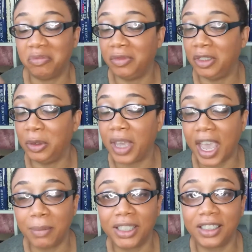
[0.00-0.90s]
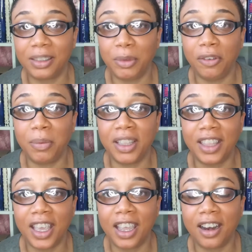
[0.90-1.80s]
New game system you've been
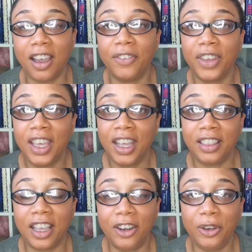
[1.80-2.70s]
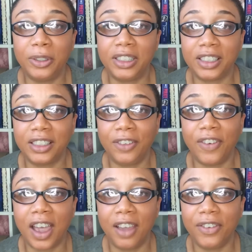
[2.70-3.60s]
thinking of, that new
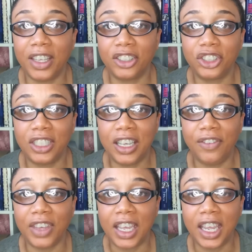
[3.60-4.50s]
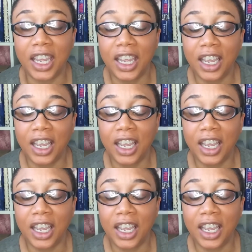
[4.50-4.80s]
65-inch TV,